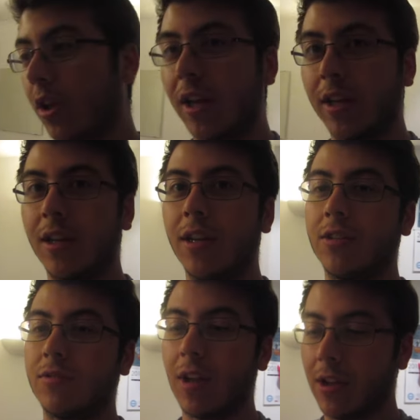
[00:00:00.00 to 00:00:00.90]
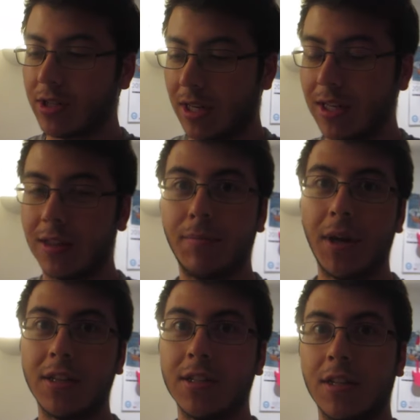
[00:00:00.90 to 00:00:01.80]
Like, it, I was clicking the
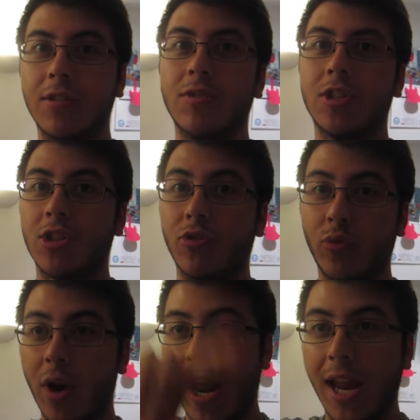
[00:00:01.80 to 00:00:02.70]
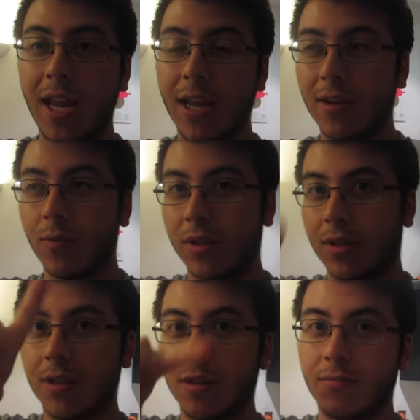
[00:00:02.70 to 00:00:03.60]
buttons and it was just grey
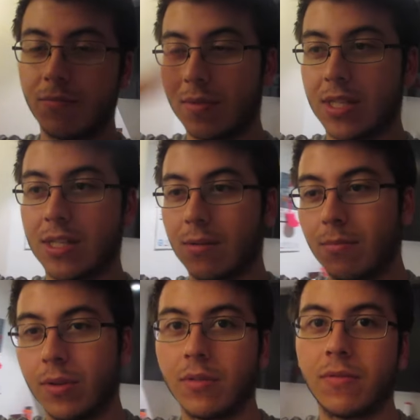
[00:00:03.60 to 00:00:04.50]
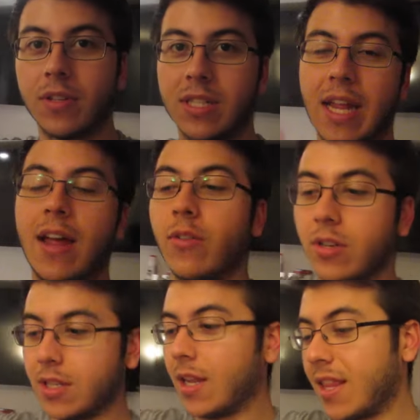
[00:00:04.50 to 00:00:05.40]
with the symbol for
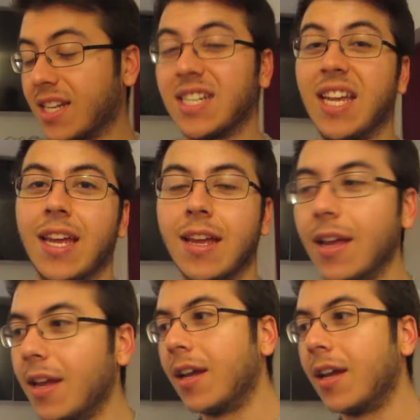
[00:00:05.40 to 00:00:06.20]
sound, and that's it.